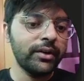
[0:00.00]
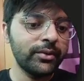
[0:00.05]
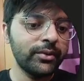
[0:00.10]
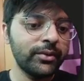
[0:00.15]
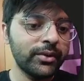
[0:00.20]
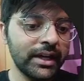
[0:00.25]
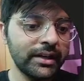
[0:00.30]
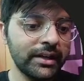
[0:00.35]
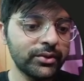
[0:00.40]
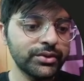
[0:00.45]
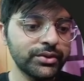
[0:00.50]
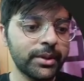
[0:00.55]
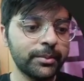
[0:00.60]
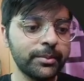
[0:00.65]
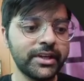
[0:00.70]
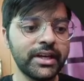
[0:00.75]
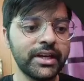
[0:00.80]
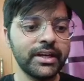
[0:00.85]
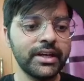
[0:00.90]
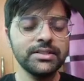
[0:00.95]
would like to
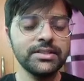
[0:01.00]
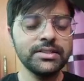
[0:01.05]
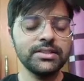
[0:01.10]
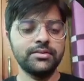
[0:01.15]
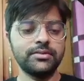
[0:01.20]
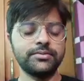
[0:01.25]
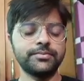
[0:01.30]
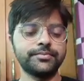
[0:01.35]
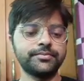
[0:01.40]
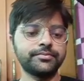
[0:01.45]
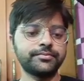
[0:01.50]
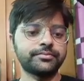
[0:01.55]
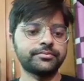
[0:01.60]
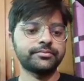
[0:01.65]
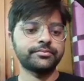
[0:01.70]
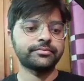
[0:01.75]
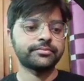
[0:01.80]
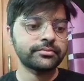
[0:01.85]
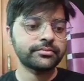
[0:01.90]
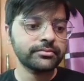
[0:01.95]
summarize.
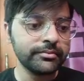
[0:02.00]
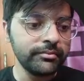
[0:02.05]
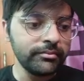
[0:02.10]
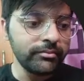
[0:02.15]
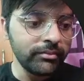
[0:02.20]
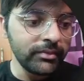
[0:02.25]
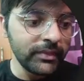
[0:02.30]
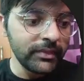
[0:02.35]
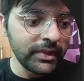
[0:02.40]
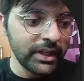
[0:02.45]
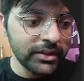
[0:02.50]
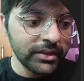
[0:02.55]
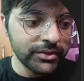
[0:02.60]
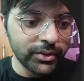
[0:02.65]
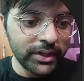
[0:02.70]
So